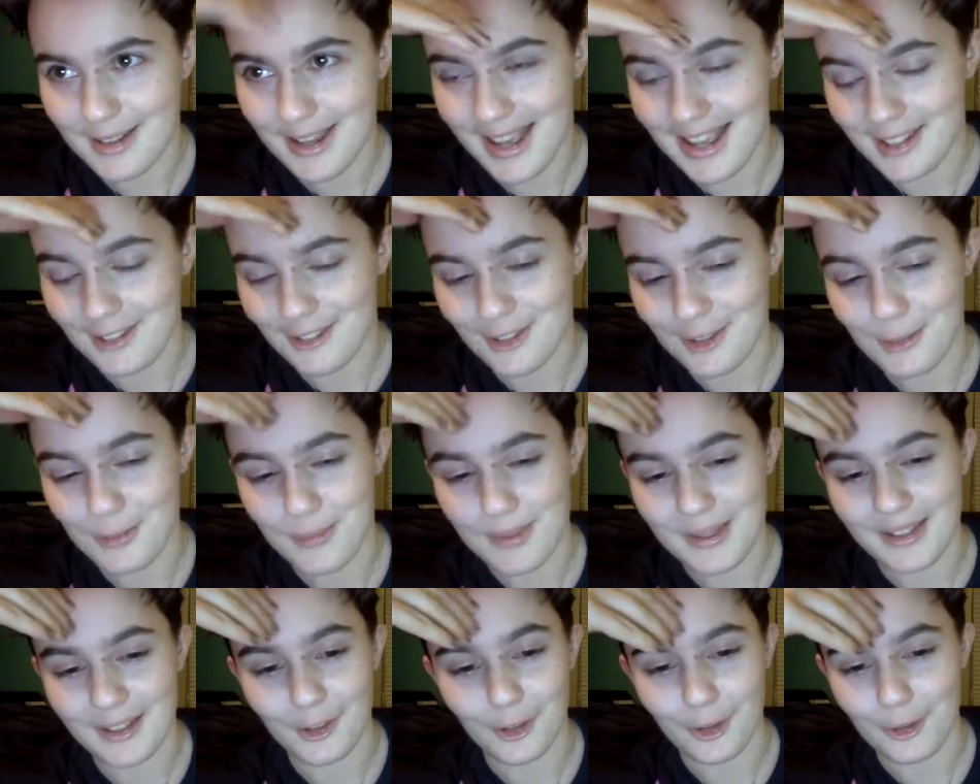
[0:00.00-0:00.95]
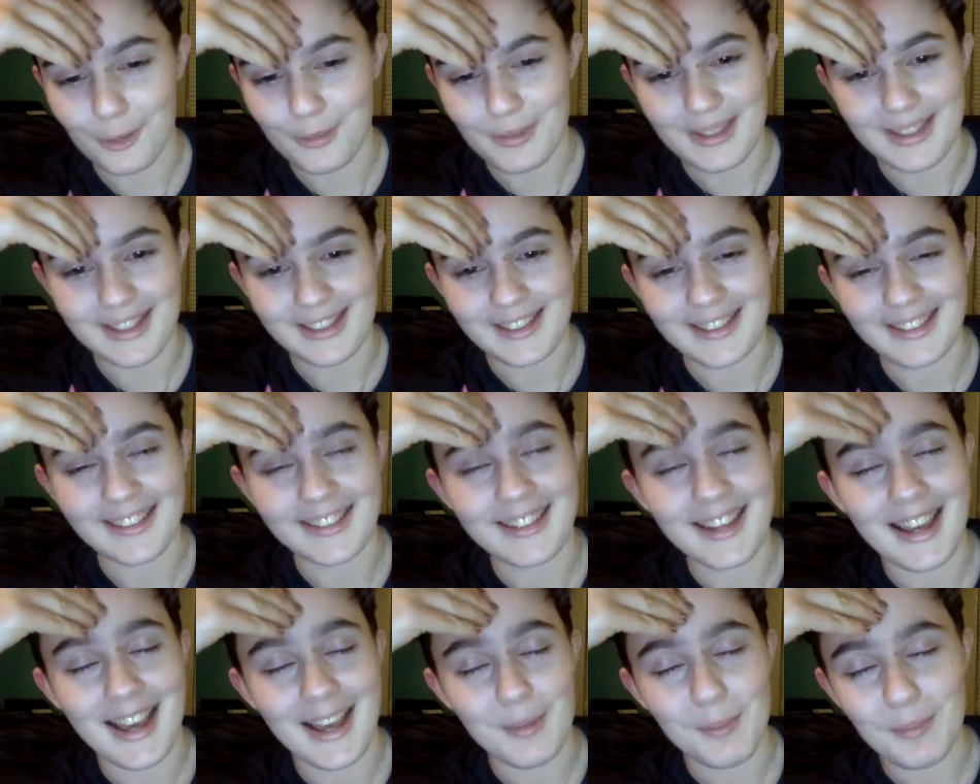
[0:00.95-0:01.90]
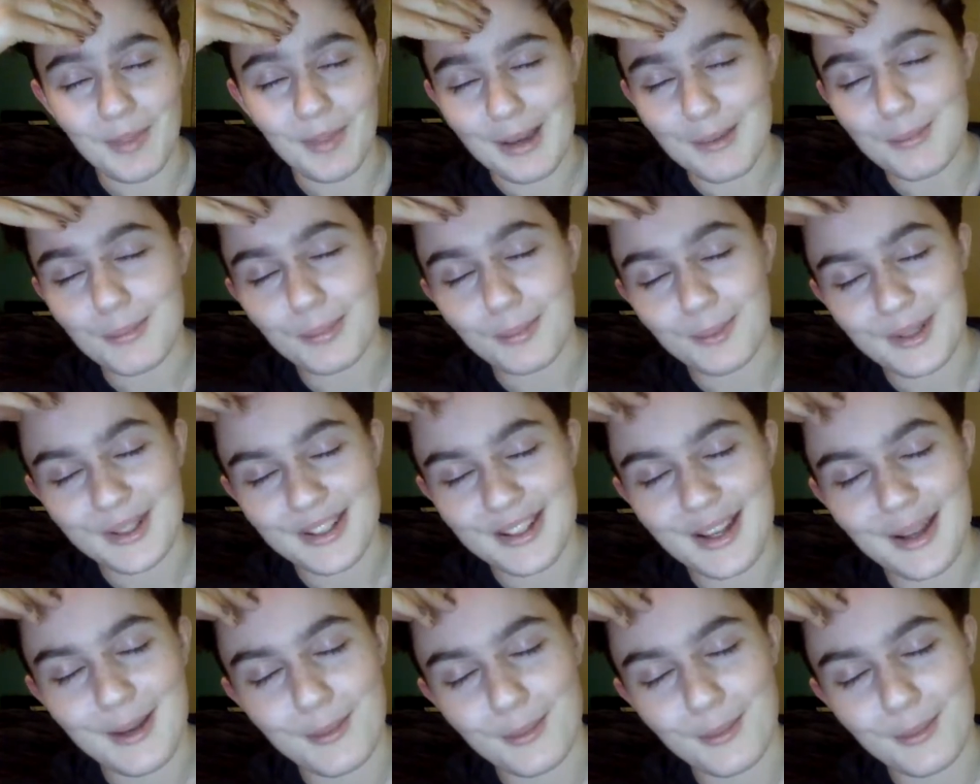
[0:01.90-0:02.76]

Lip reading: and just her being like, I'm pretty